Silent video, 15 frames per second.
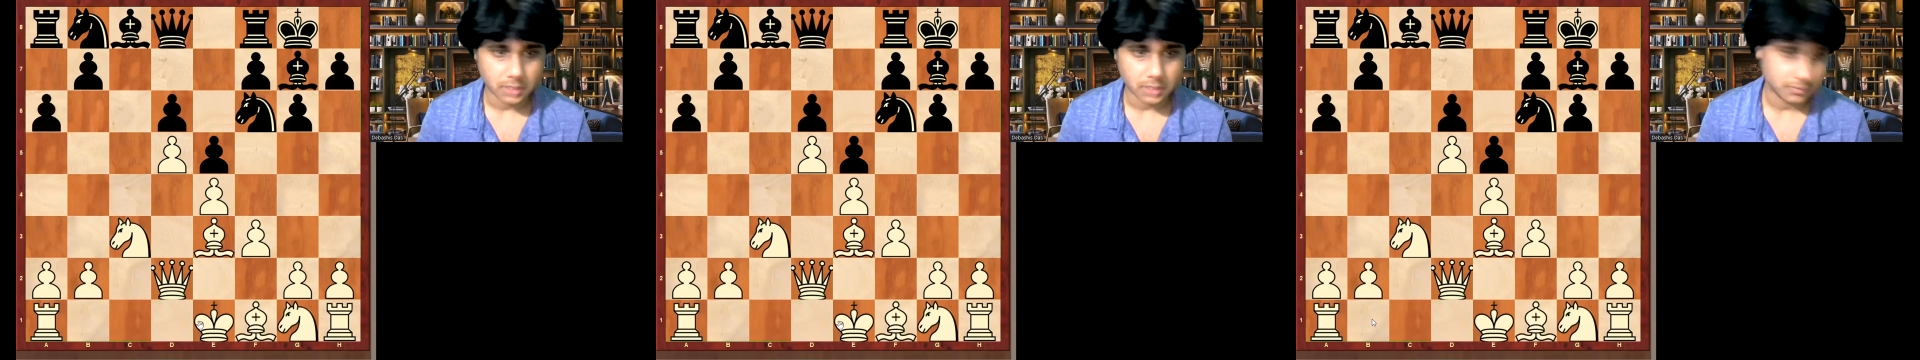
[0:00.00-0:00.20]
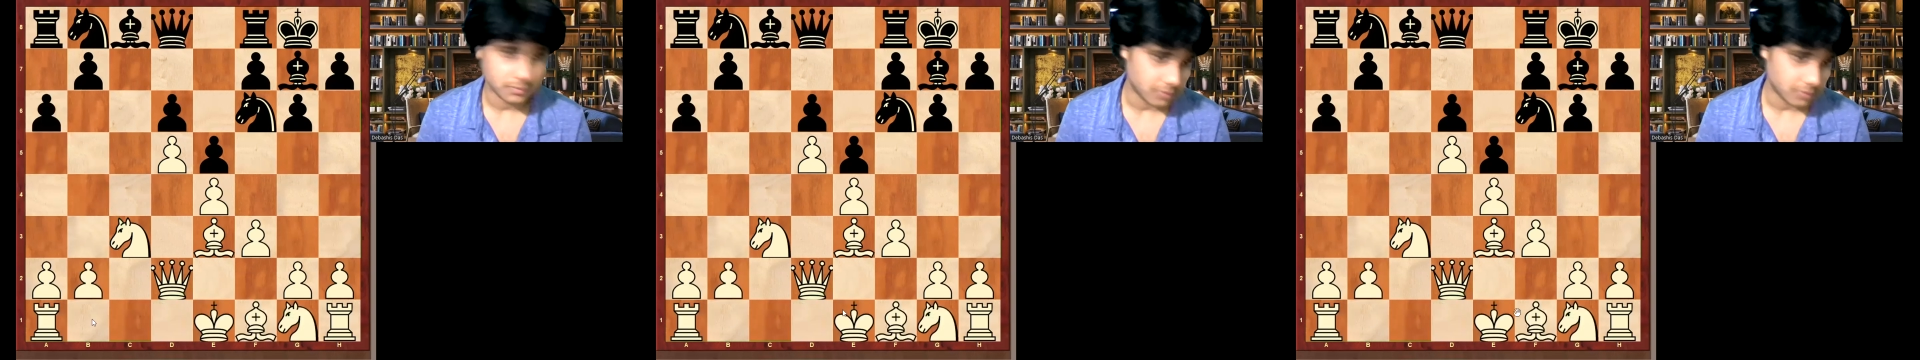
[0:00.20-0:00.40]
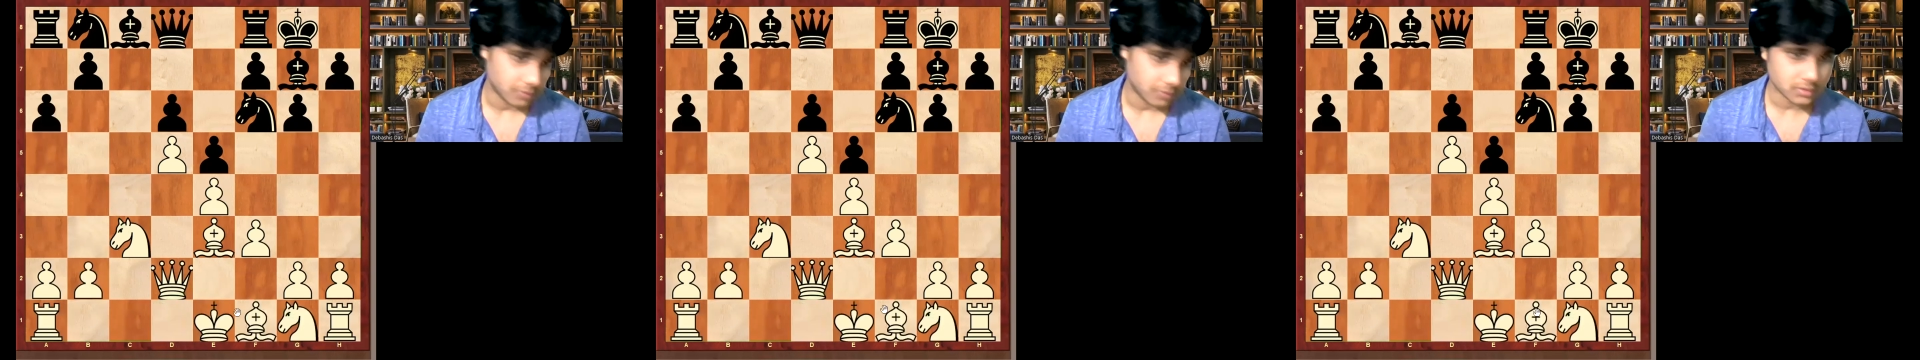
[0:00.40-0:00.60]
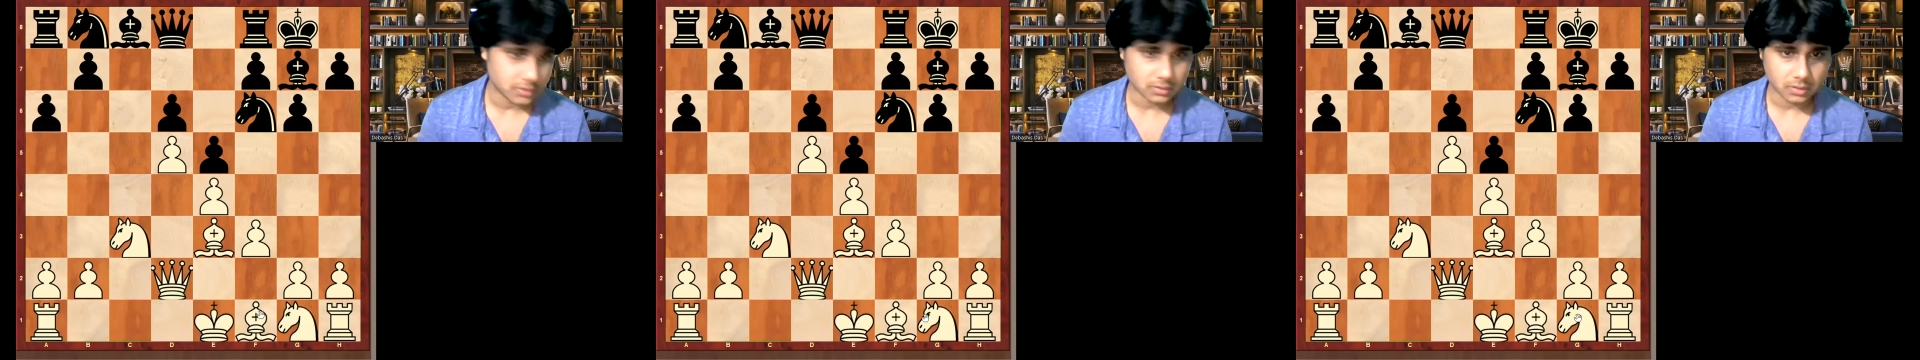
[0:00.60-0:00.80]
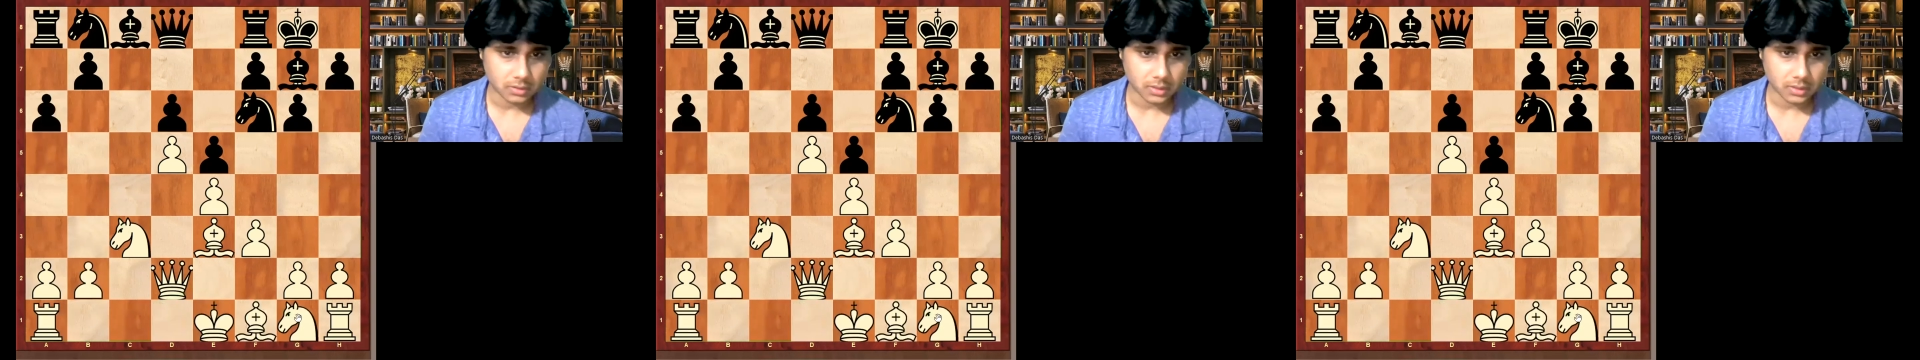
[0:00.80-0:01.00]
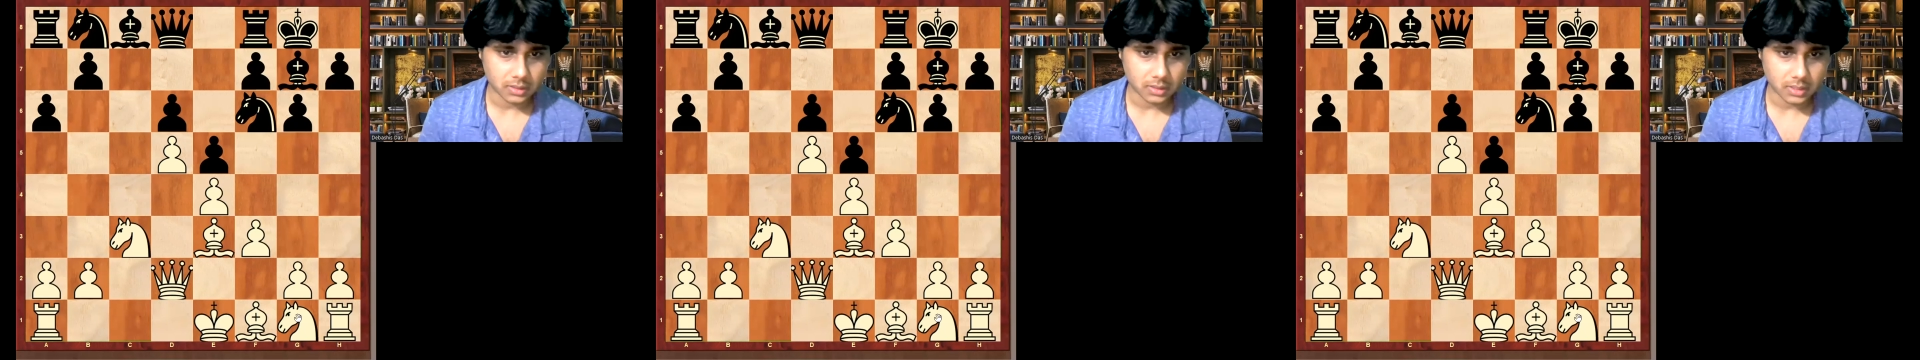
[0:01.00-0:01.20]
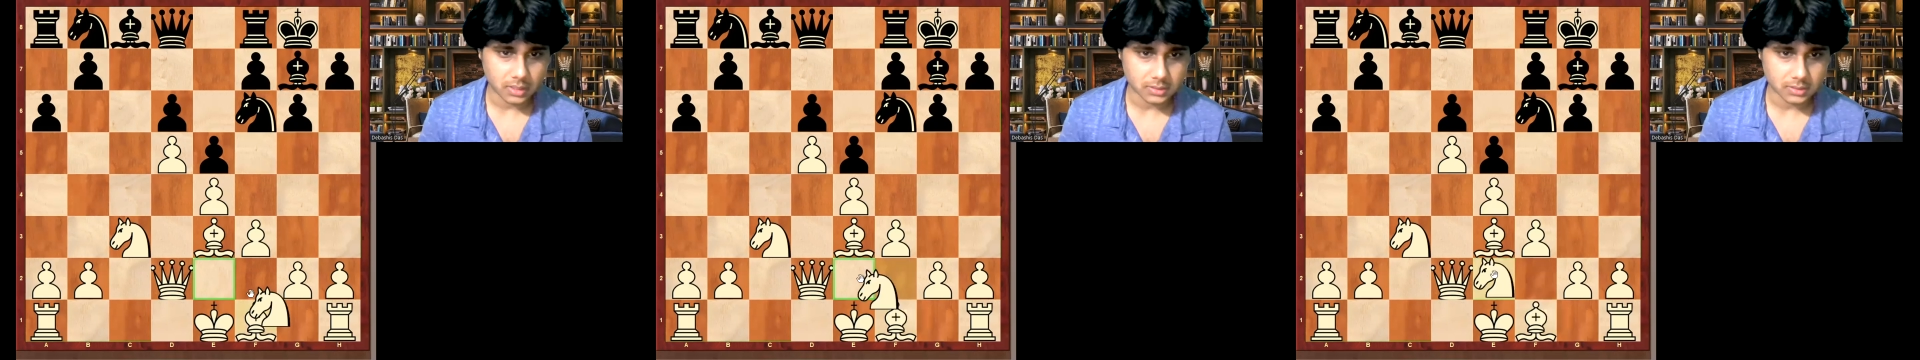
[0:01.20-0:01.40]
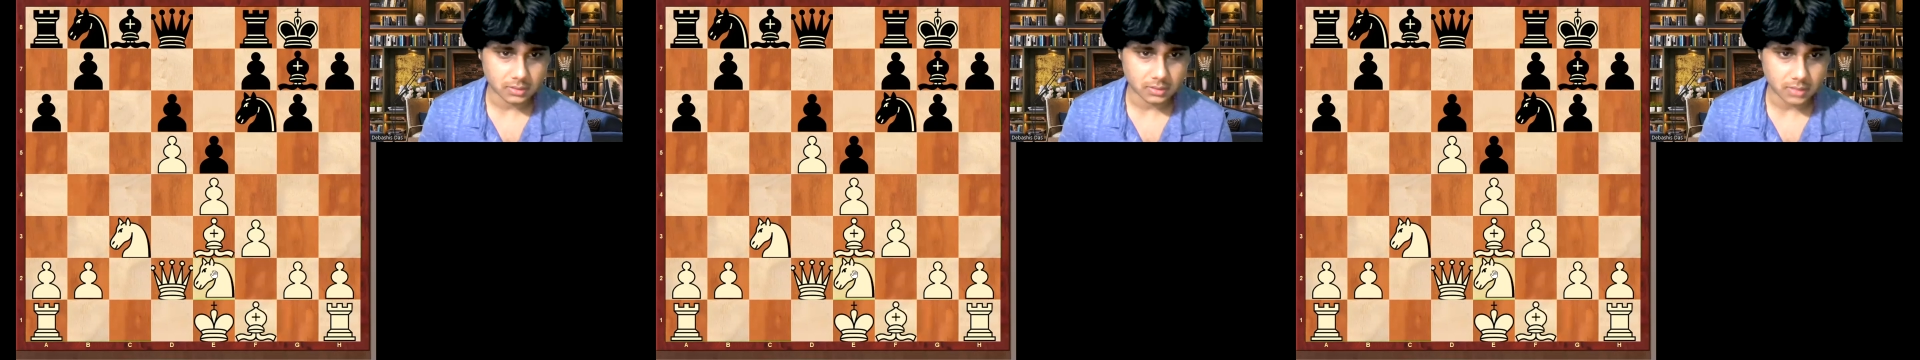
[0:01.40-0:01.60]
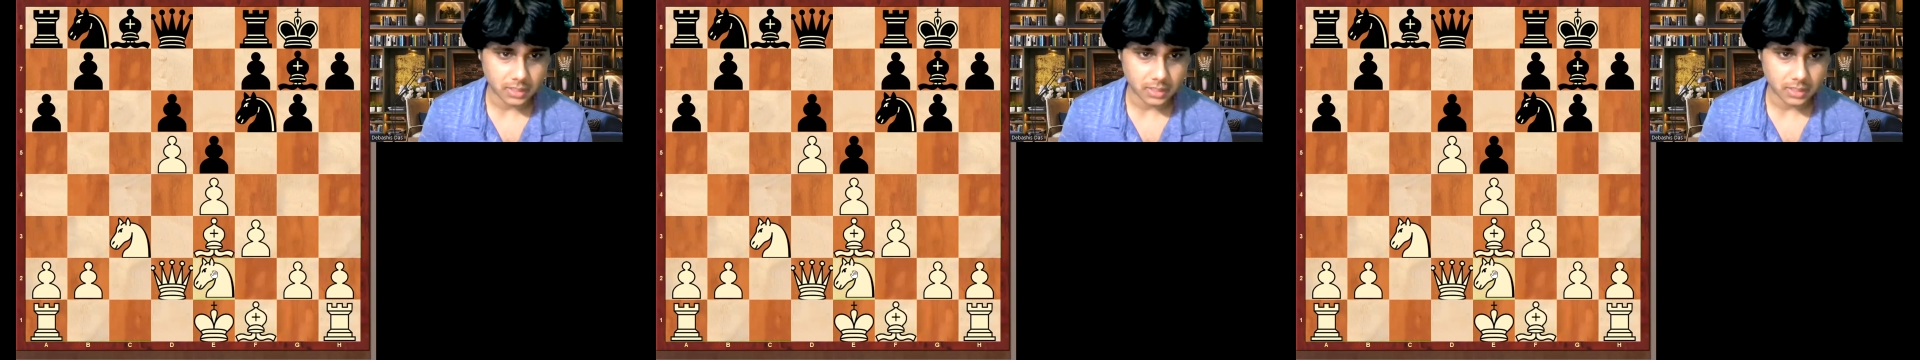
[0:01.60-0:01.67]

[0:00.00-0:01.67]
I mean, first long castle